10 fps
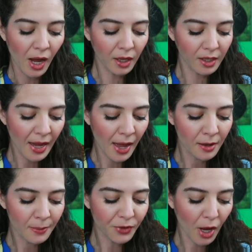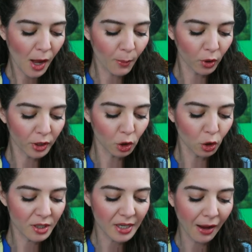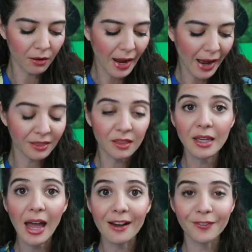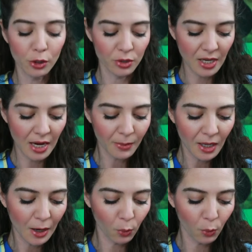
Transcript: Again, um, we're gonna look down at the AAFCO statement,